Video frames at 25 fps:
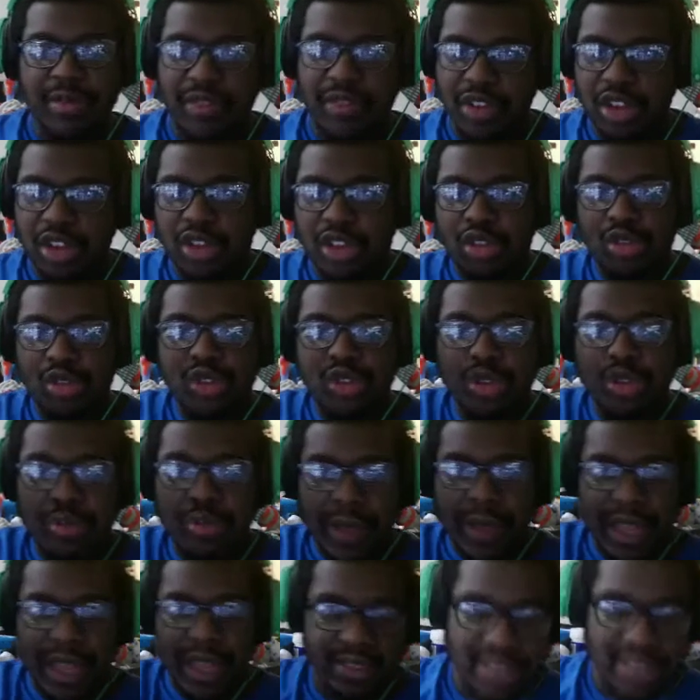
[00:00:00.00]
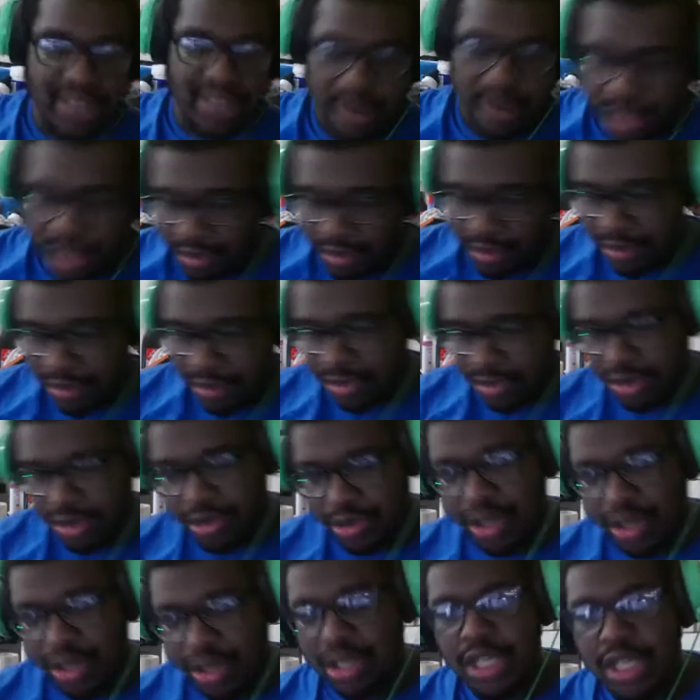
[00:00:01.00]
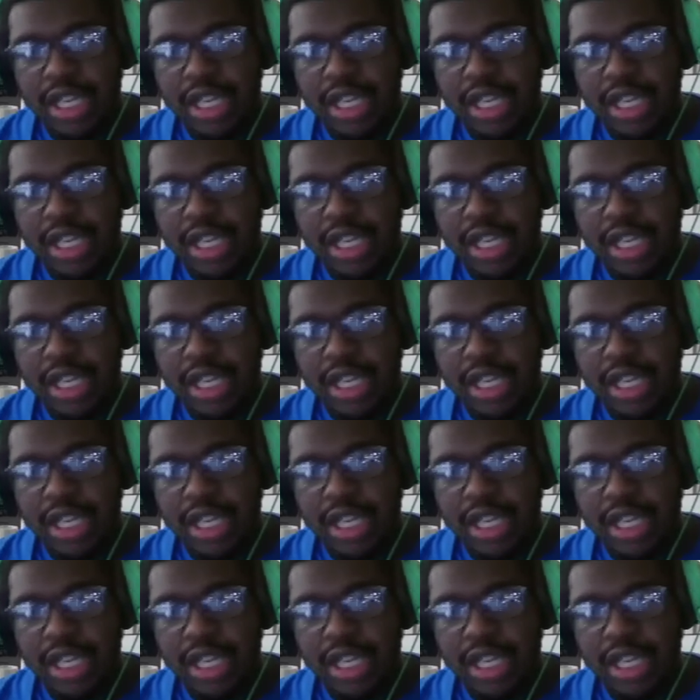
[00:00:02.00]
for the YouTube and SoundCloud people as well.